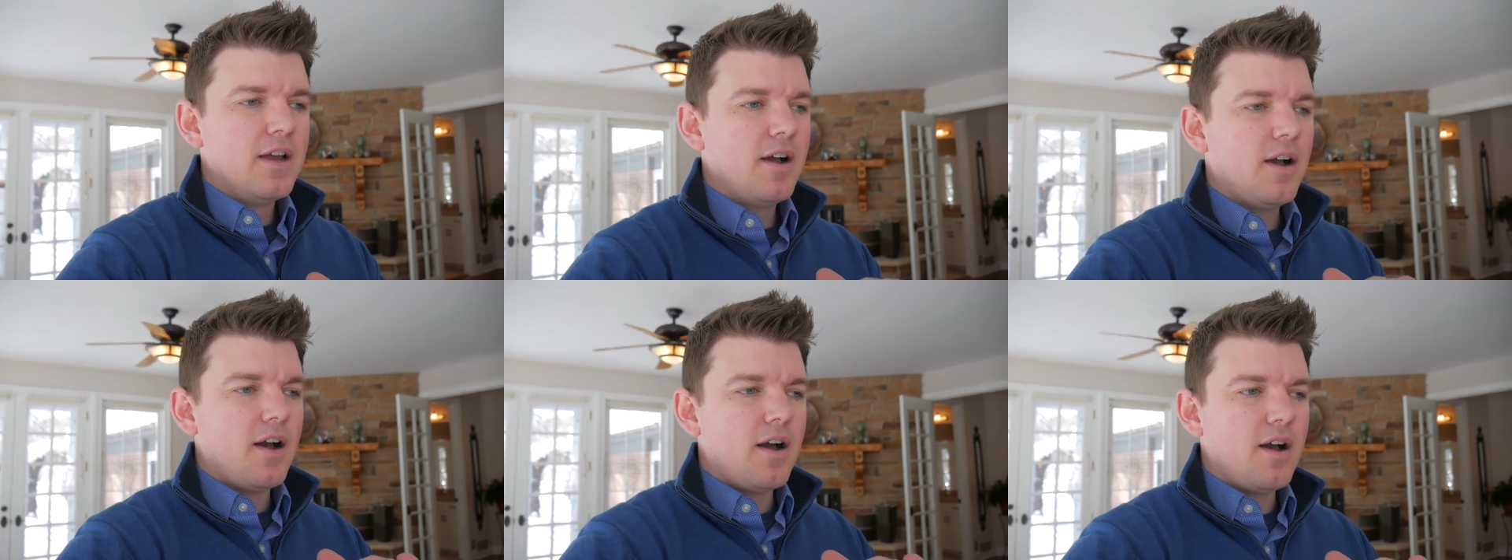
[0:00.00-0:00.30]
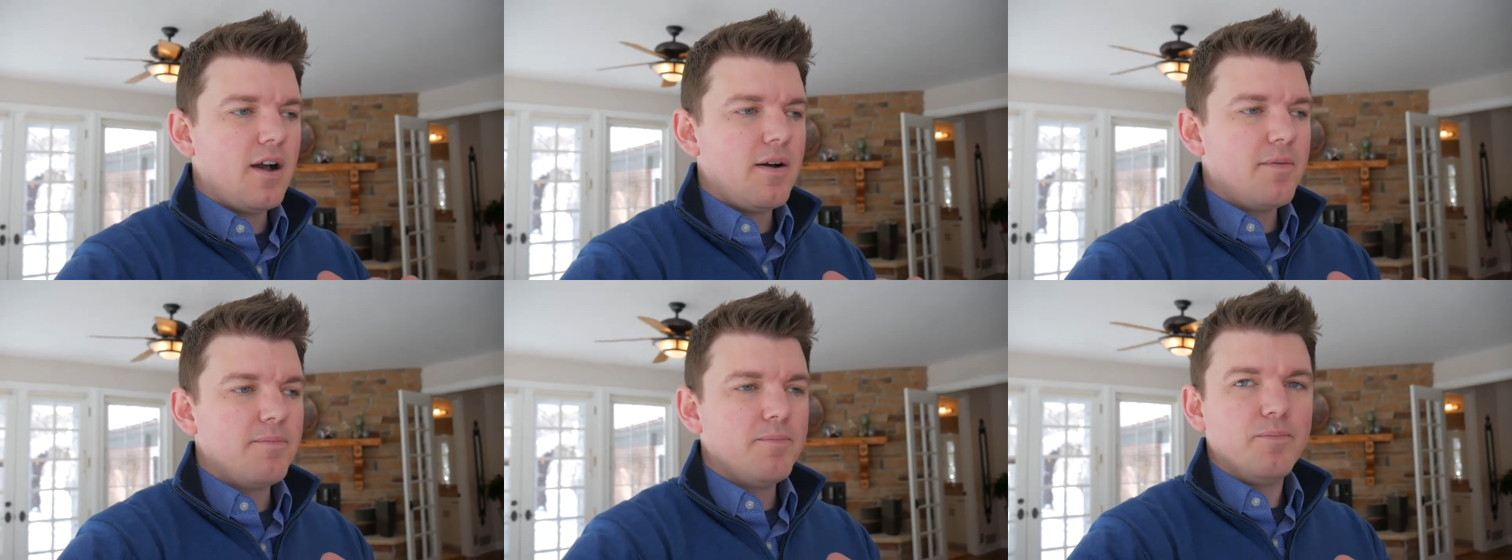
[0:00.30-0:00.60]

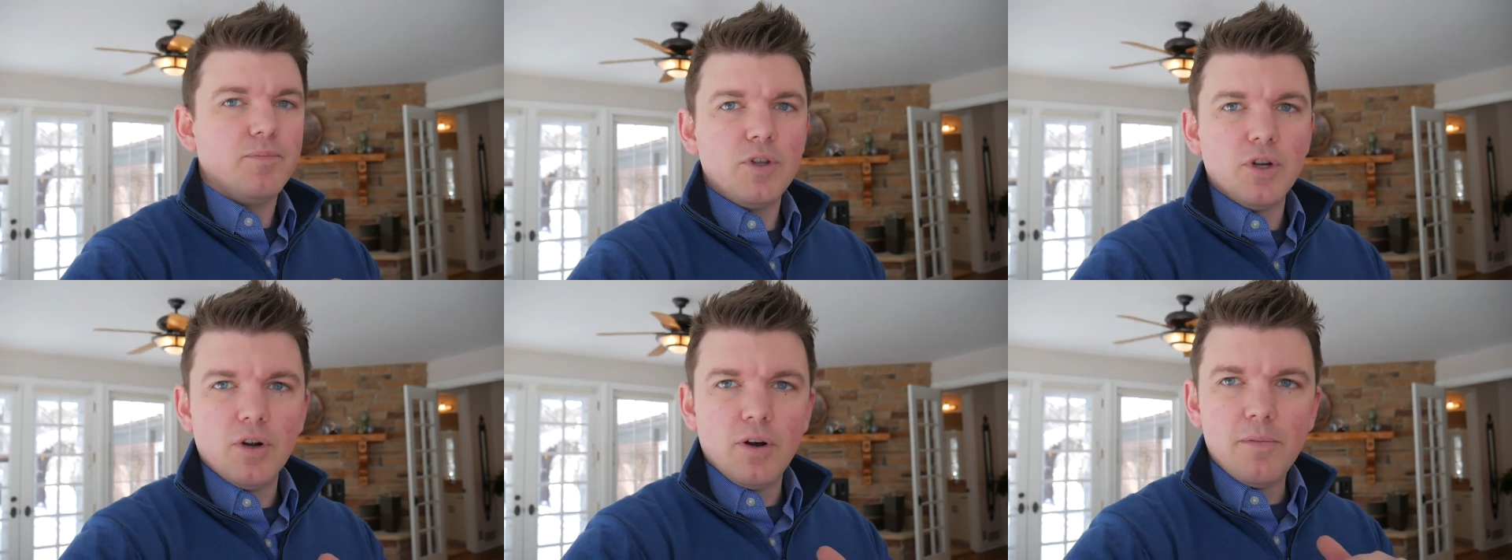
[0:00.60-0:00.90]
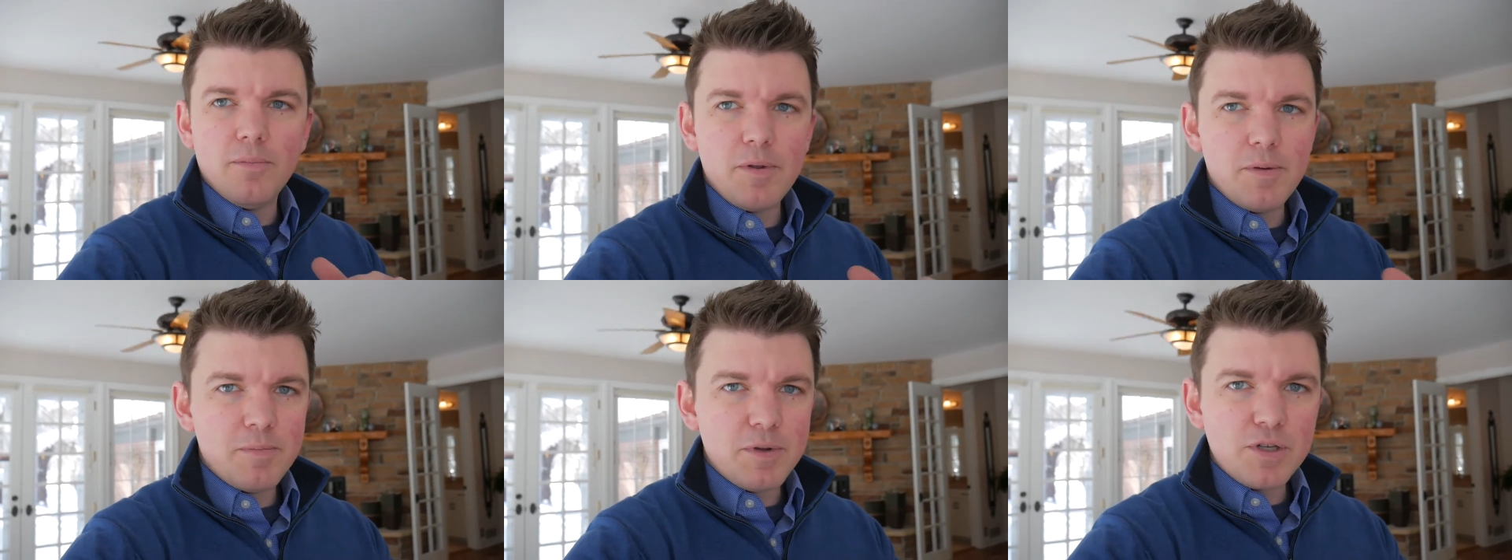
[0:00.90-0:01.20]
um, you know,
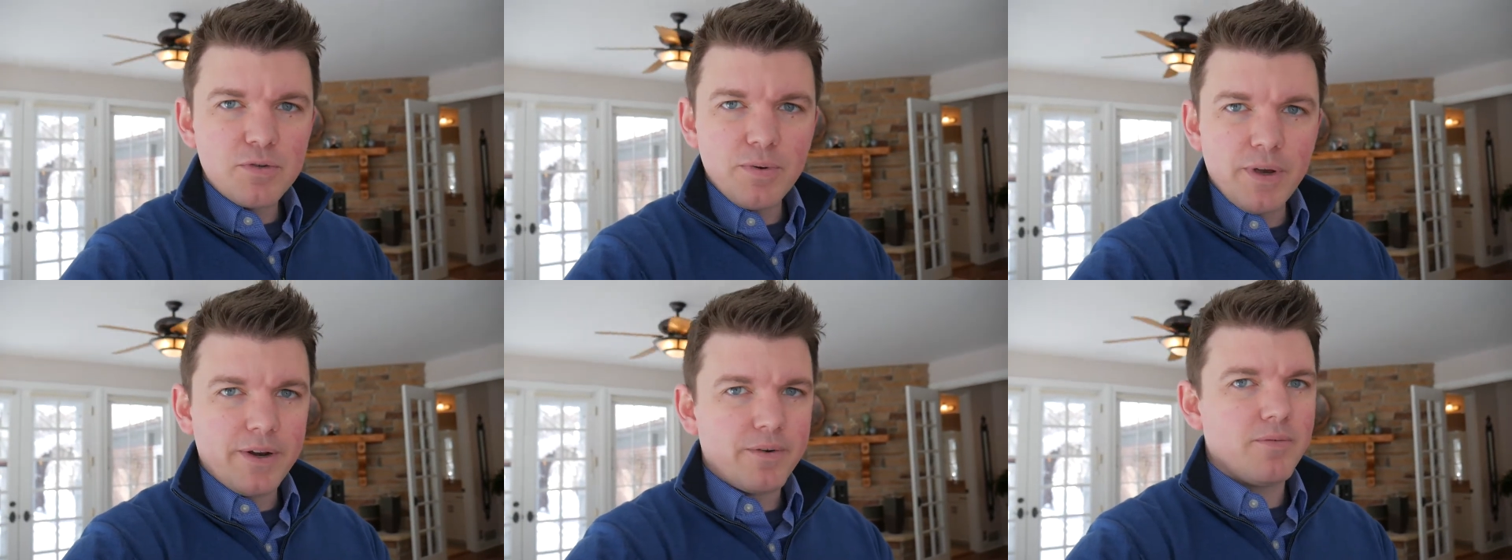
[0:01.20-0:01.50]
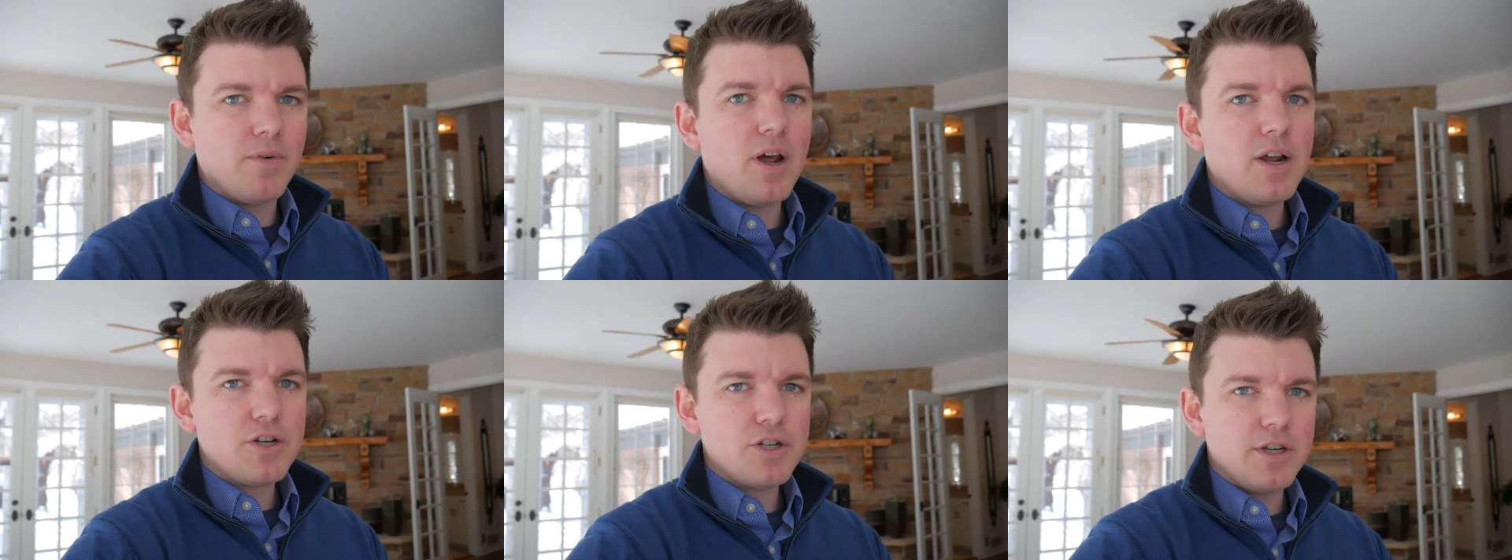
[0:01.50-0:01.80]
I'm in between
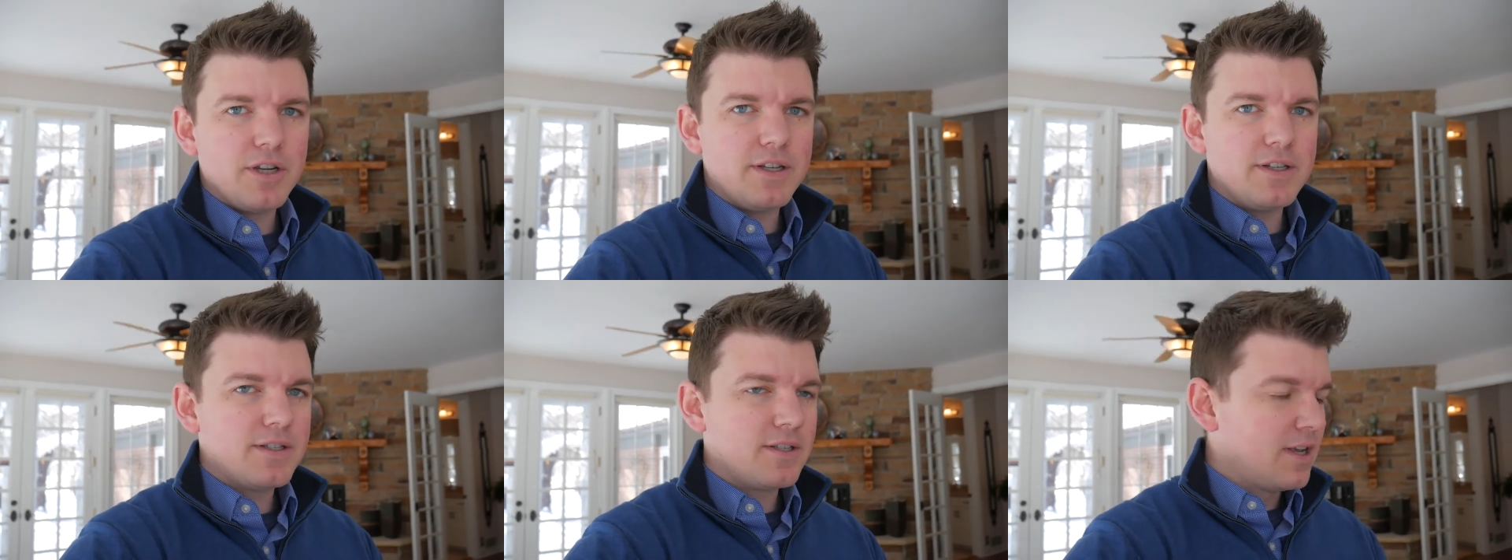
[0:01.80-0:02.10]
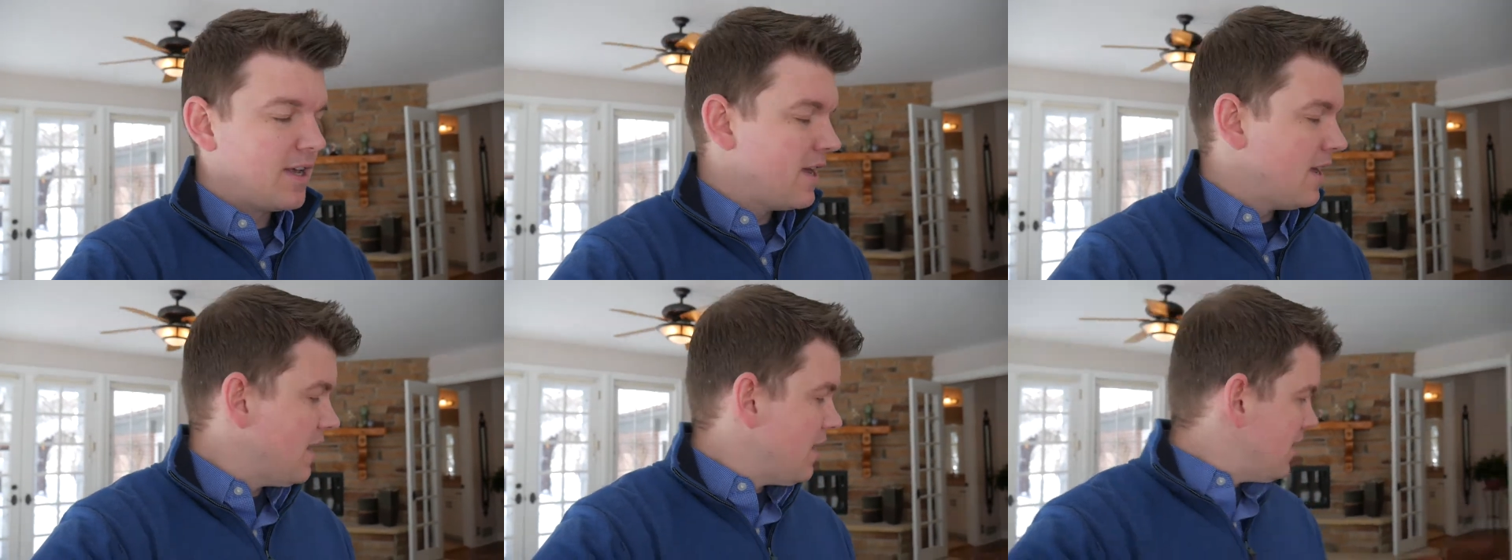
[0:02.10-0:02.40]
rushes,